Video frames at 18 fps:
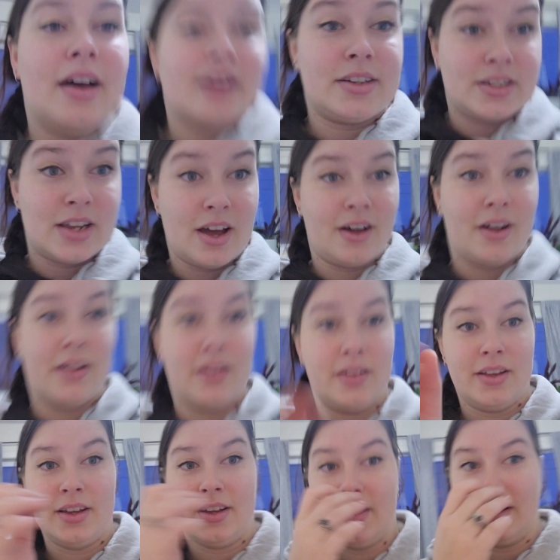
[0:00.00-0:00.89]

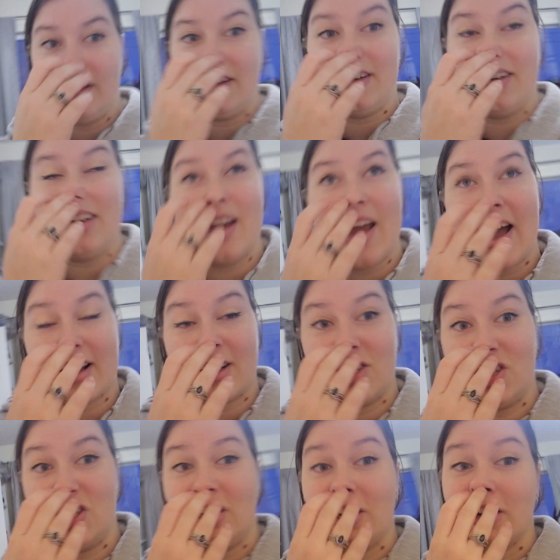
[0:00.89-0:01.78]
until
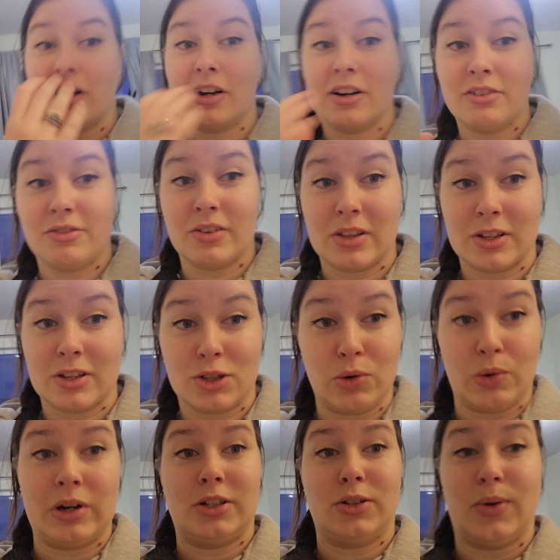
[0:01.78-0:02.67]
next year for the
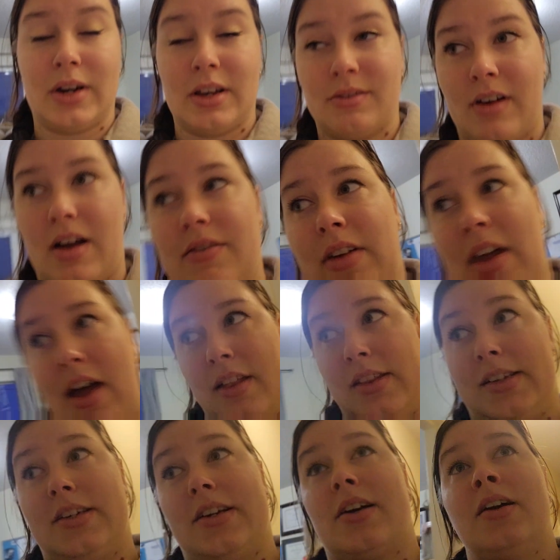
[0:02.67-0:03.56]
2025
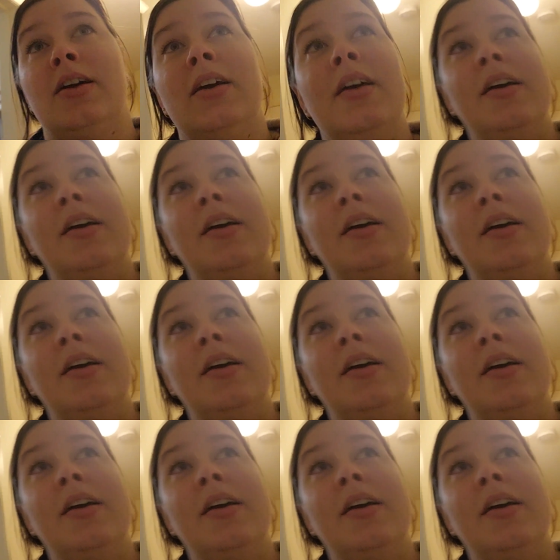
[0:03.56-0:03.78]
calendar